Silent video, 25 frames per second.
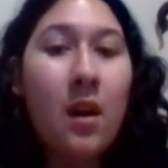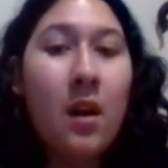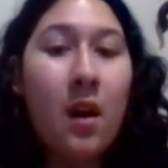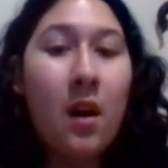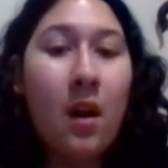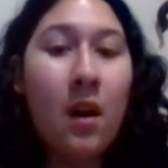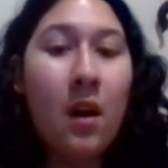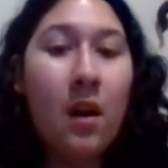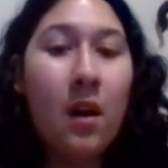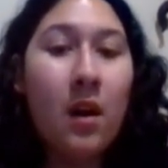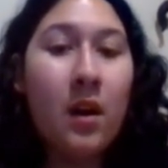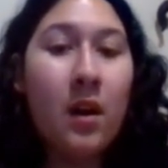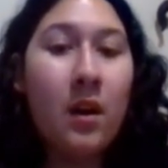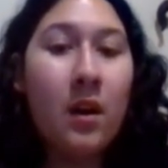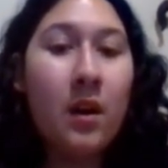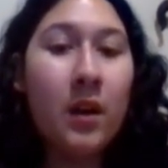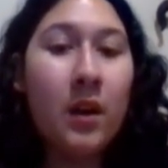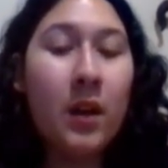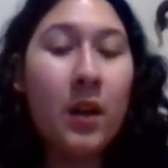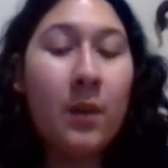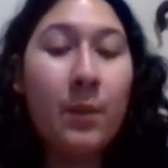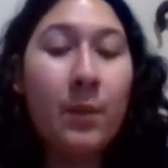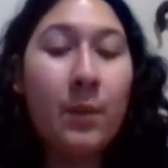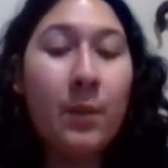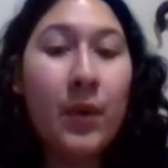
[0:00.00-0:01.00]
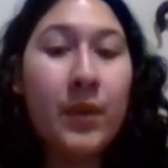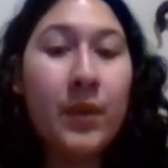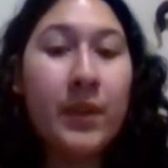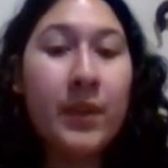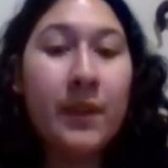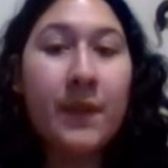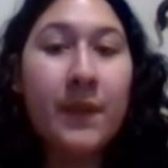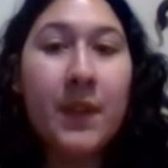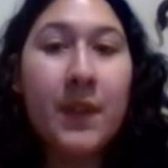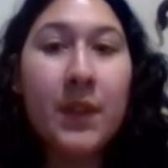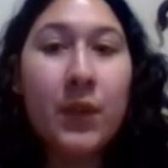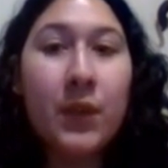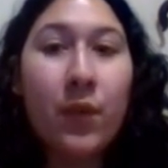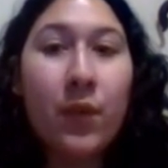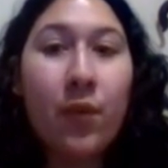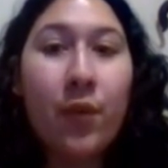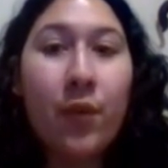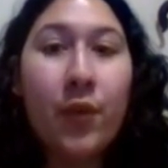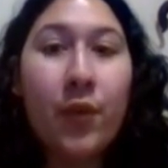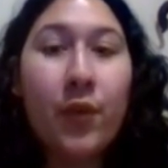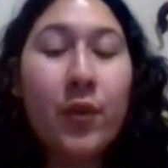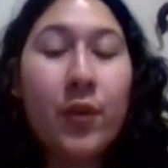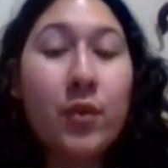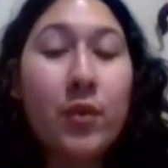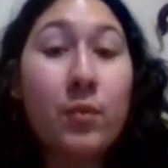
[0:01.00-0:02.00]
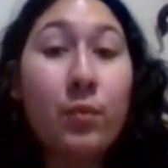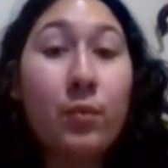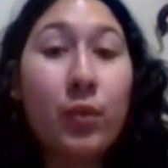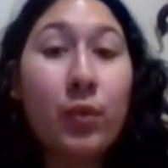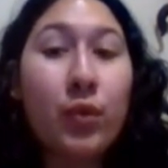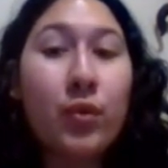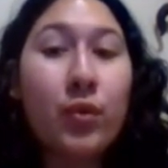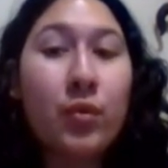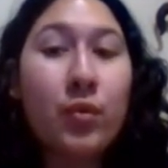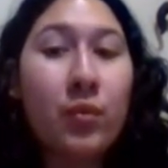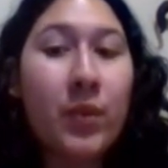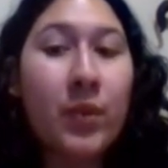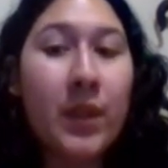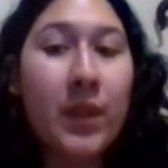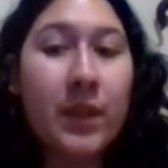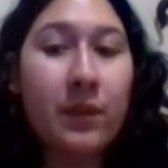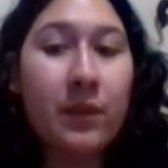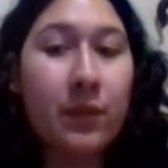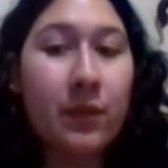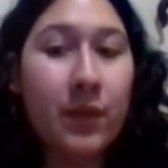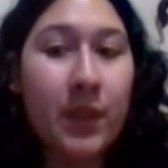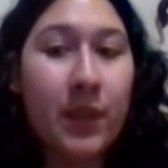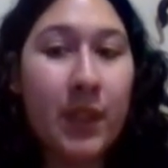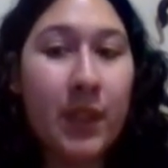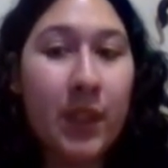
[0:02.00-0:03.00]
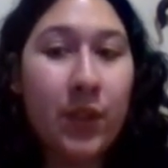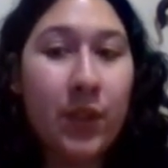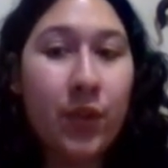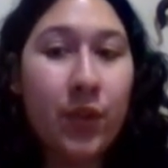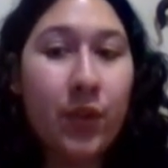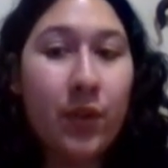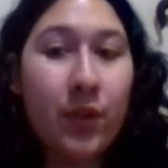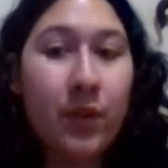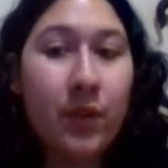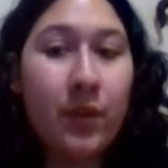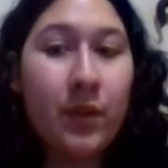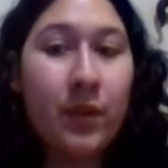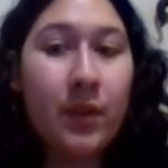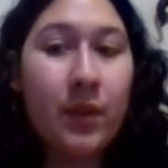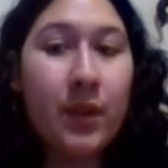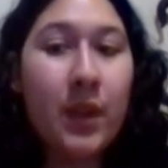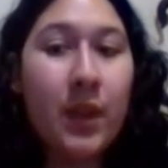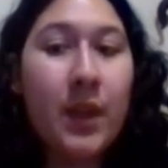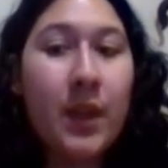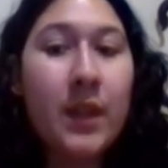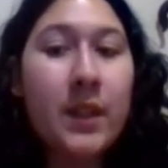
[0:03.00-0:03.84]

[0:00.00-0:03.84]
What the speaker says: compulsive disorders, mood swings, or seizures,